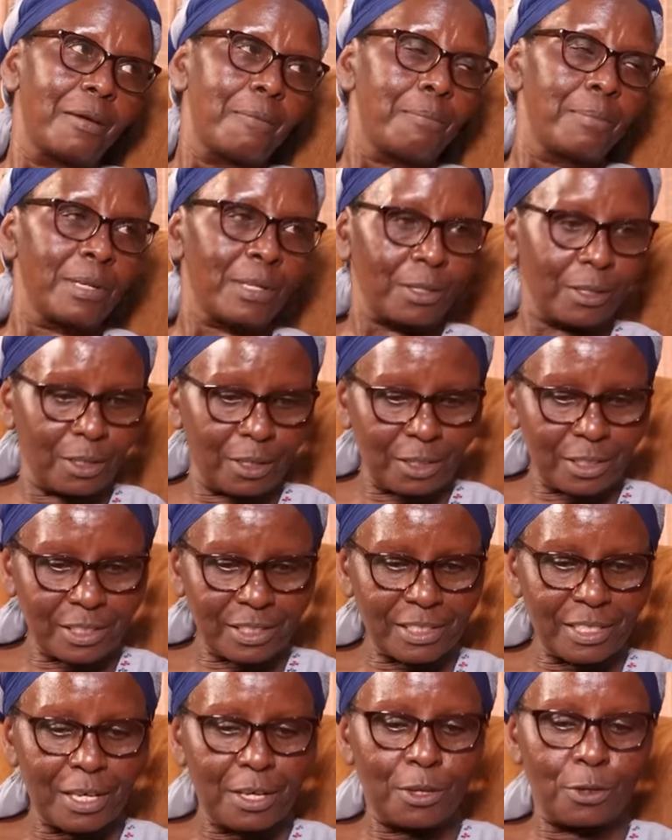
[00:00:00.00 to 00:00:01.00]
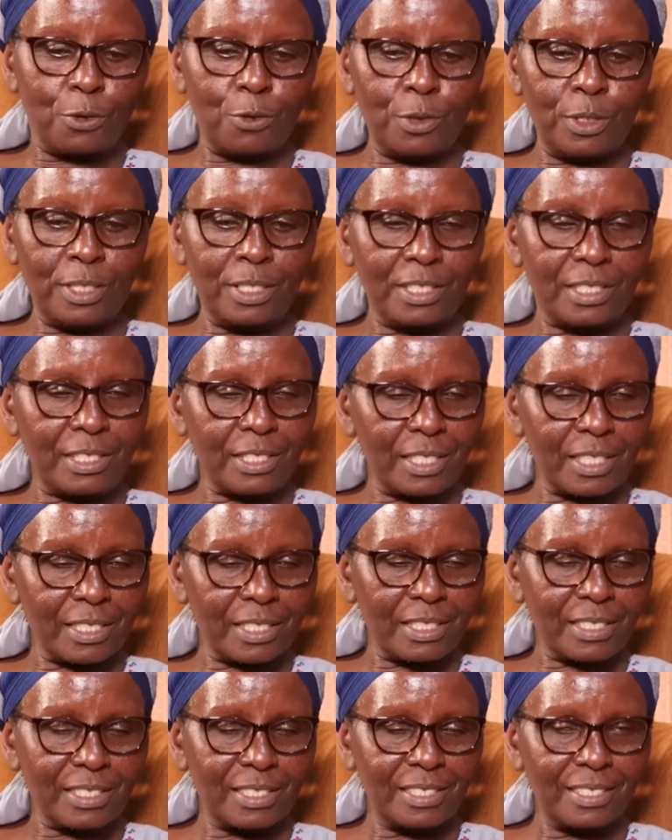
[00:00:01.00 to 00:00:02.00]
Because you
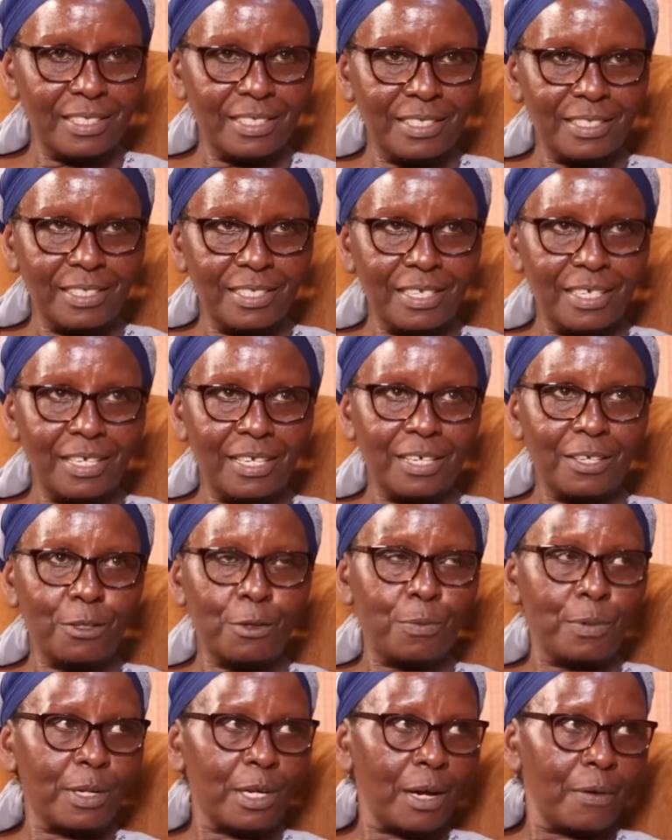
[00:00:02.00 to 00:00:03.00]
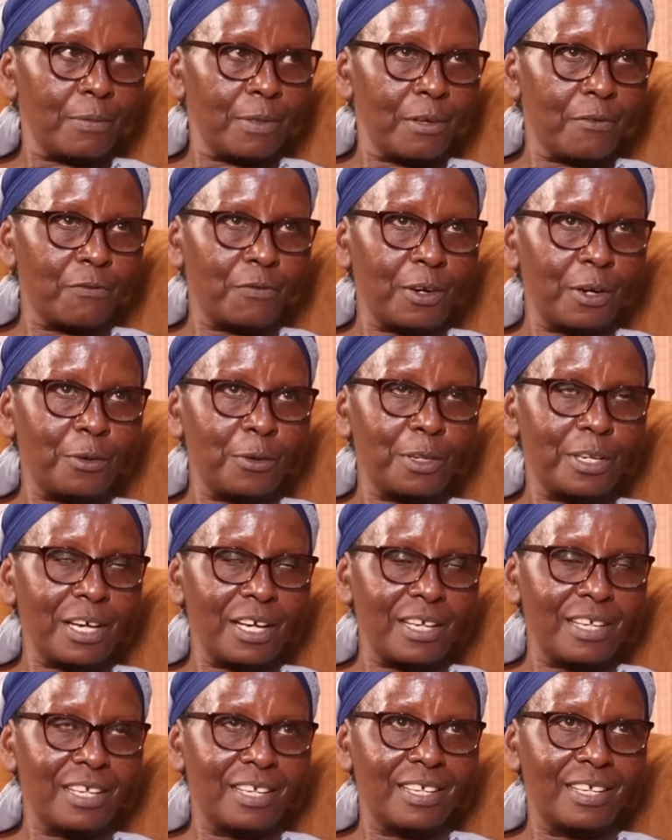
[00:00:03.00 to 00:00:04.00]
initiate, you become the
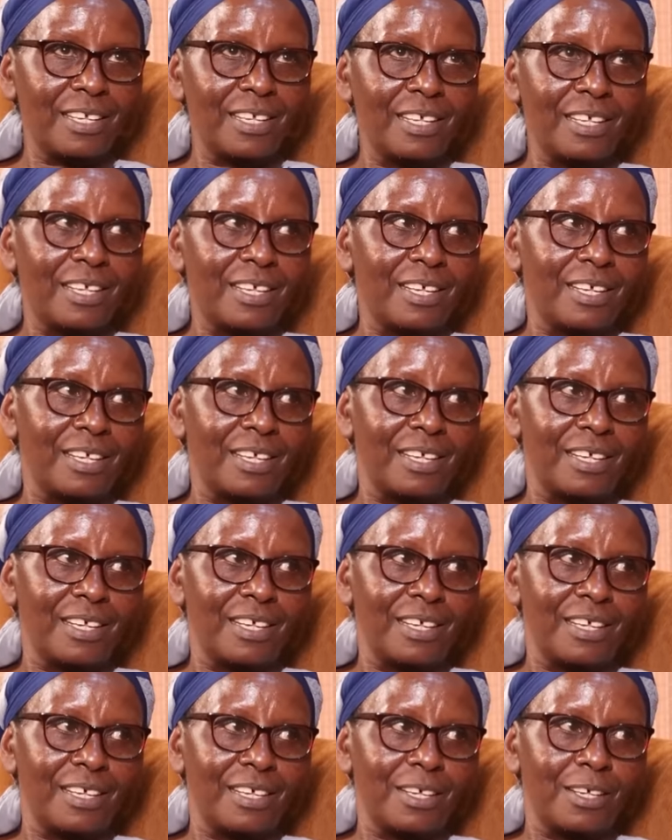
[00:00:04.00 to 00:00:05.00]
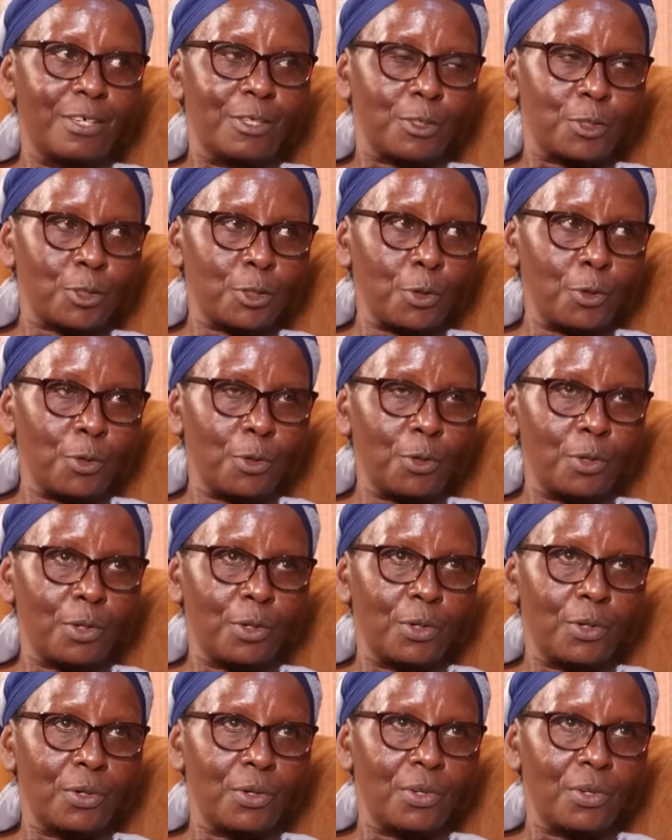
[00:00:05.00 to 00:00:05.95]
founder. So,